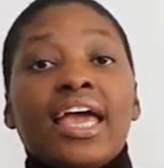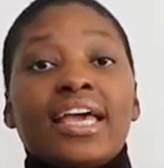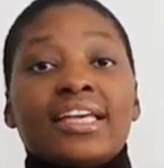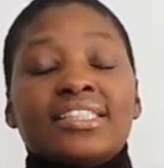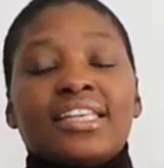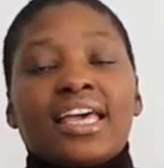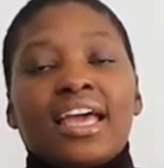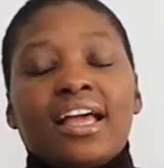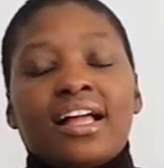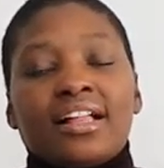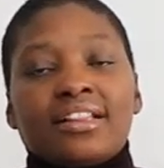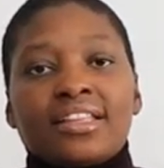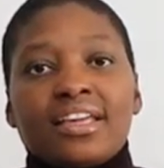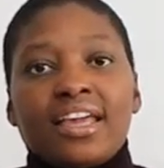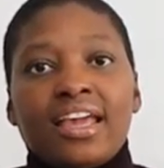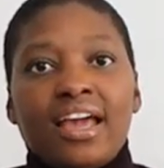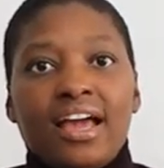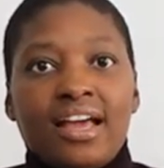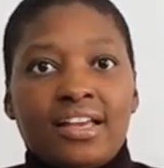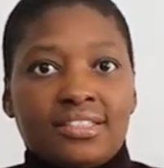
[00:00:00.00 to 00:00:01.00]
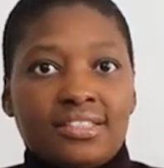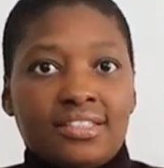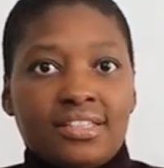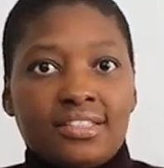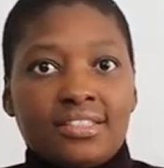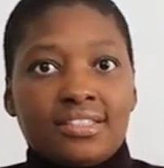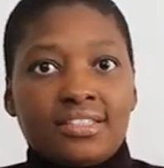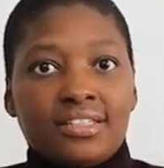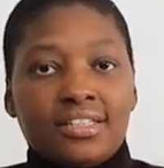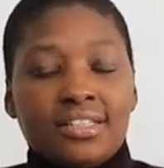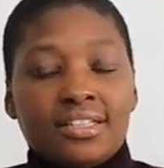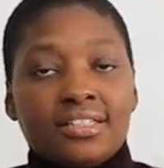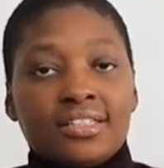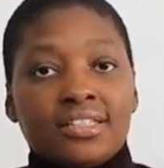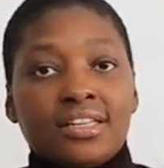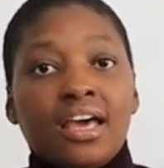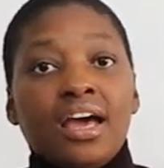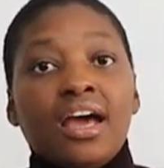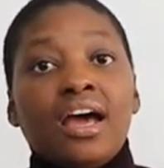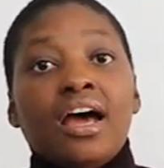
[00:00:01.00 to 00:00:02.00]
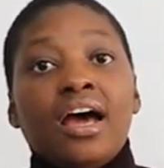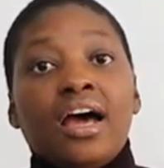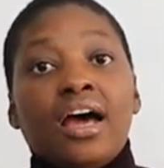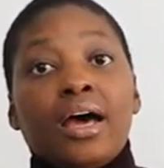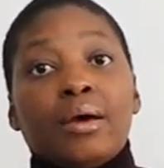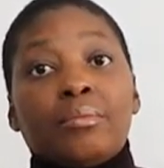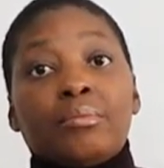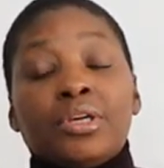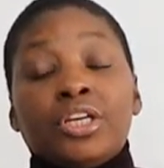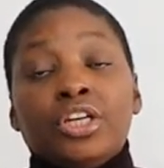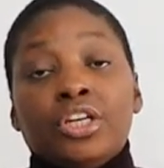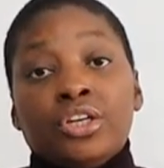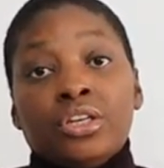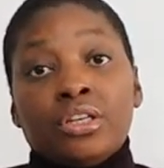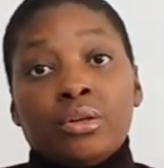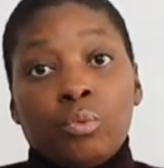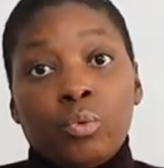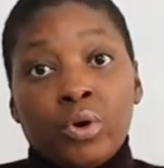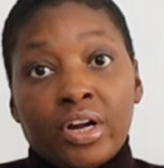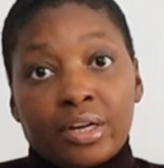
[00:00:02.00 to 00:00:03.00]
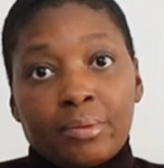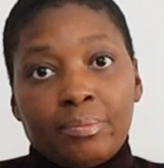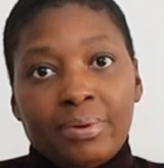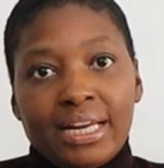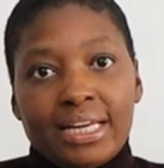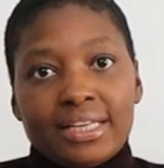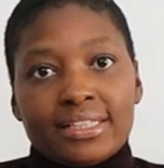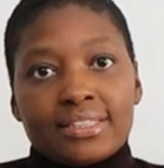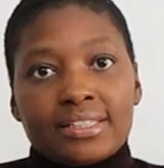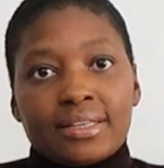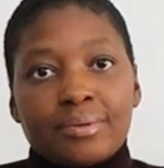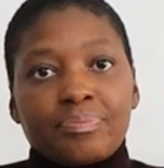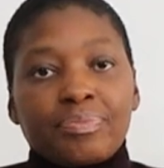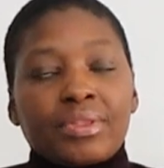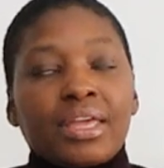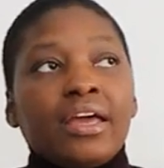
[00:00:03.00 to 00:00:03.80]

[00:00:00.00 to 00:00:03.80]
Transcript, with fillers: as a healthcare assistant um, in the workplace?